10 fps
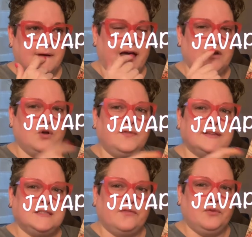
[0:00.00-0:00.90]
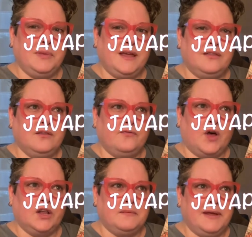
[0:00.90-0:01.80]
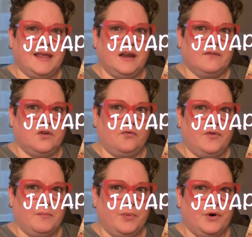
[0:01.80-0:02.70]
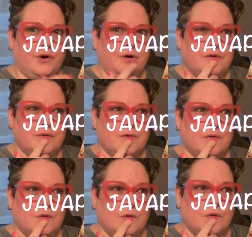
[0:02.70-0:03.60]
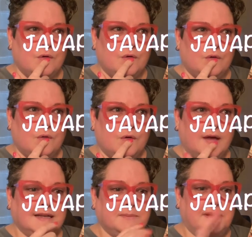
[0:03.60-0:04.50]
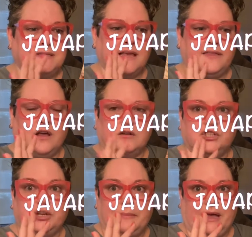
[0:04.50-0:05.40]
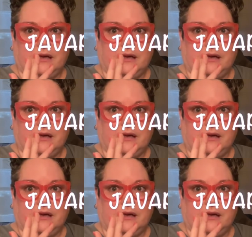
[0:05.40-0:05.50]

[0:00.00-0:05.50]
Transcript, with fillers: I don't know if this stuff will be in the vault the beginning of November it depends, I think, on shipping.